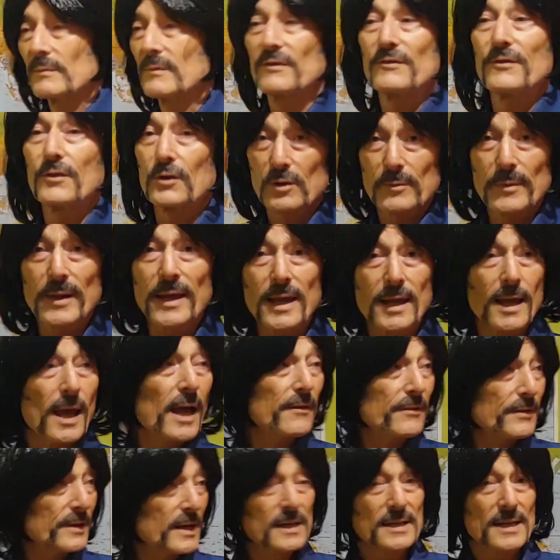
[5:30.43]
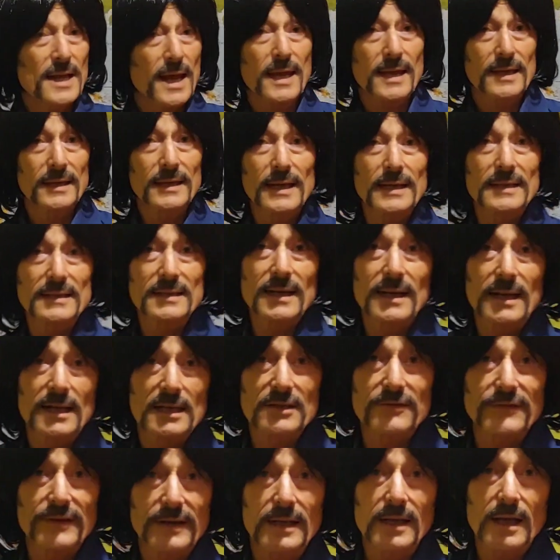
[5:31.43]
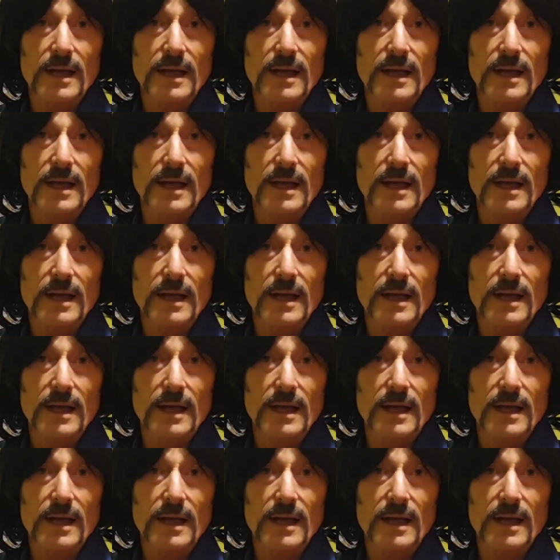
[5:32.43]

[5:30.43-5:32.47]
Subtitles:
For me, every day in Italy is very